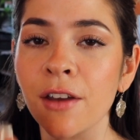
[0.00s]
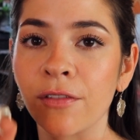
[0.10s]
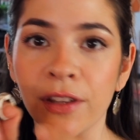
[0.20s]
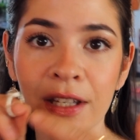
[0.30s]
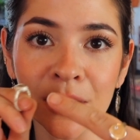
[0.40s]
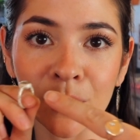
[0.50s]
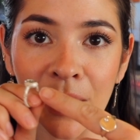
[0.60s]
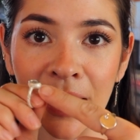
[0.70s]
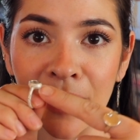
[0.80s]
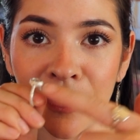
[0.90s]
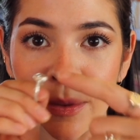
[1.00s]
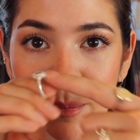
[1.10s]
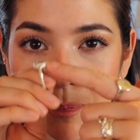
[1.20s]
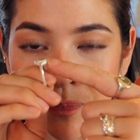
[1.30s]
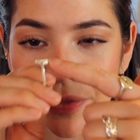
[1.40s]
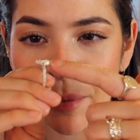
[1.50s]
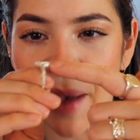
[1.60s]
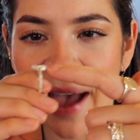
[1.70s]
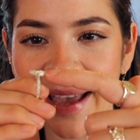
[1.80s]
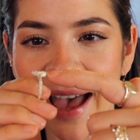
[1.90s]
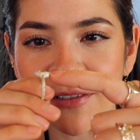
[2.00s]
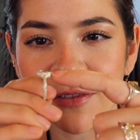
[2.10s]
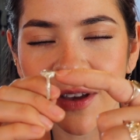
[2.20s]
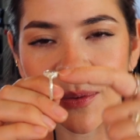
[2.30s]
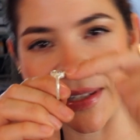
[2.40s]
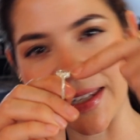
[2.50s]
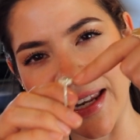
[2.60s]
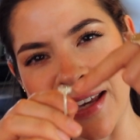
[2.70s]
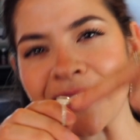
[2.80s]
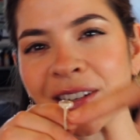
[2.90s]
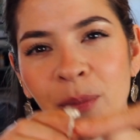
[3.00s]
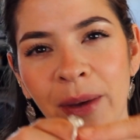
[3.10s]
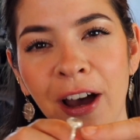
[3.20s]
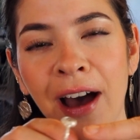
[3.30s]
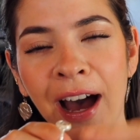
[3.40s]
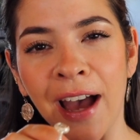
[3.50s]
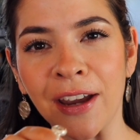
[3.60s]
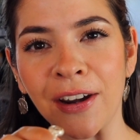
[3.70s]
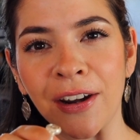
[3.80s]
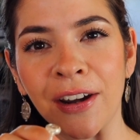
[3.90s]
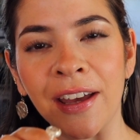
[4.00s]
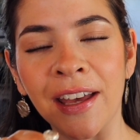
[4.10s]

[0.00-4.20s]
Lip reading: For this ring, the back half of it was sitting a little bit higher